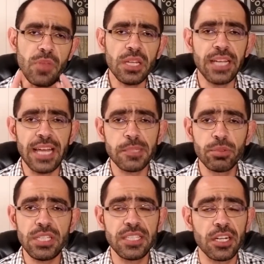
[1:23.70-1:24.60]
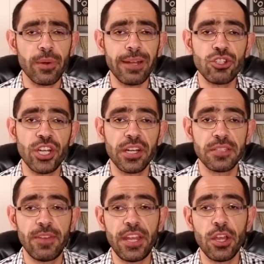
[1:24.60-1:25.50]
guys, please stick around, share
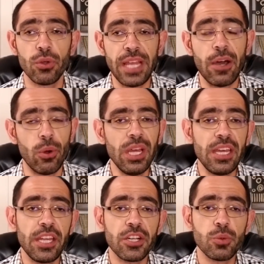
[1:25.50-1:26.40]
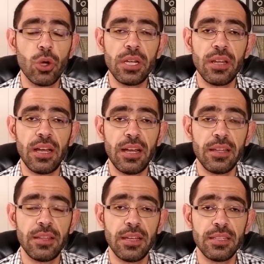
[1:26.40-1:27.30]
this video. Now, here's what
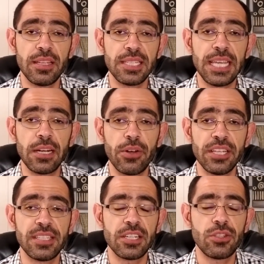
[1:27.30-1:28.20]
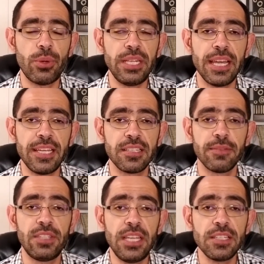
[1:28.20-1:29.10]
the zinger is. There's 3 days
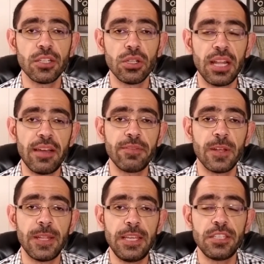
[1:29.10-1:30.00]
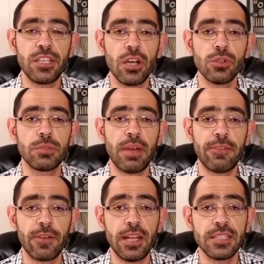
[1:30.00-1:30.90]
of diesel left on the East Coast, my
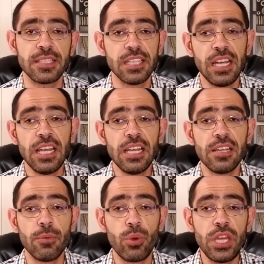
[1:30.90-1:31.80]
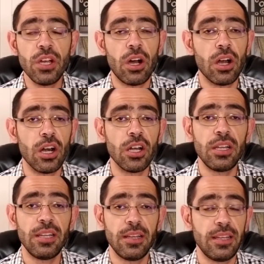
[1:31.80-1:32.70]
friends. We are,
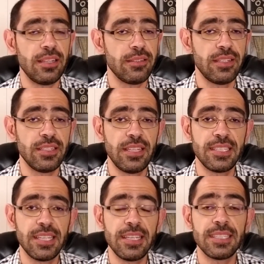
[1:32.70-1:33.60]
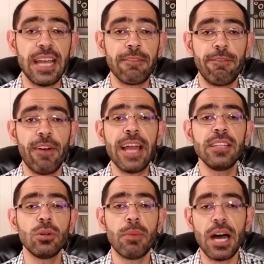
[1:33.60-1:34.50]
this is that
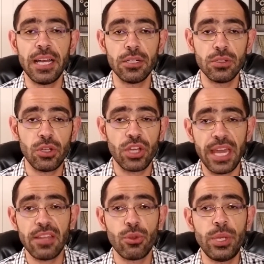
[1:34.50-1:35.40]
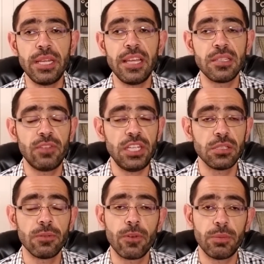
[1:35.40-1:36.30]
final mile, okay? 3 days of
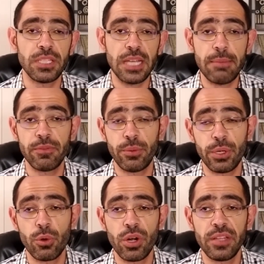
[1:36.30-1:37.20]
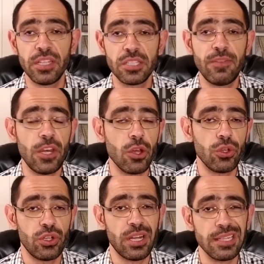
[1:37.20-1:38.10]
diesel from the time of the recording of this video.
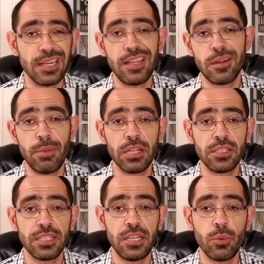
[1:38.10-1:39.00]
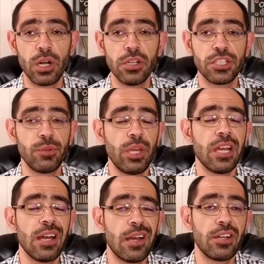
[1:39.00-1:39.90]
You're not going to hear about this anywhere else. We
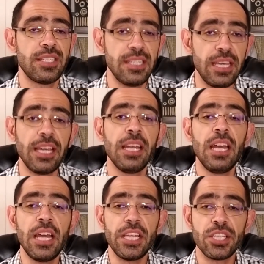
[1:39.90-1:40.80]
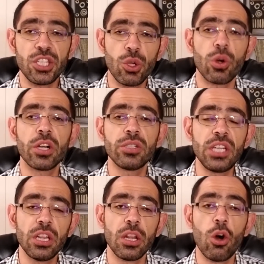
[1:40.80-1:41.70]
are seeing
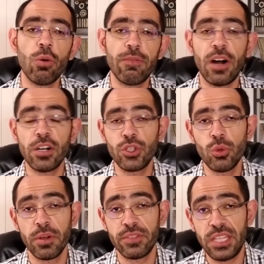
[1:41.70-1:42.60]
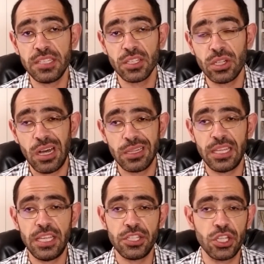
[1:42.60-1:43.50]
historically low volume of diesel on the
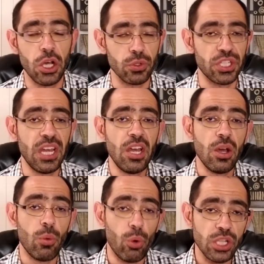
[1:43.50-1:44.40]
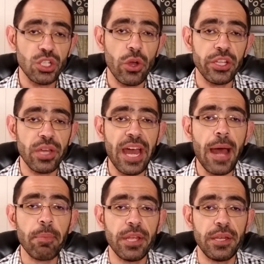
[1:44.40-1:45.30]
East Coast. What's going to
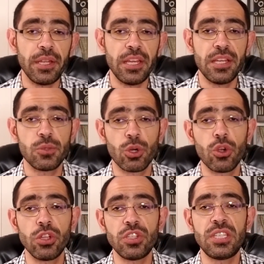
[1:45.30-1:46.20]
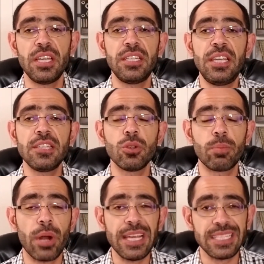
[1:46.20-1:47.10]
happen is we're going to see a diesel
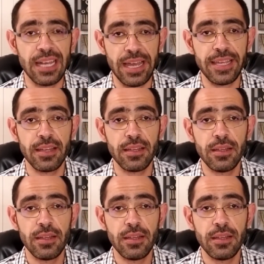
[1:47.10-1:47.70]
price hike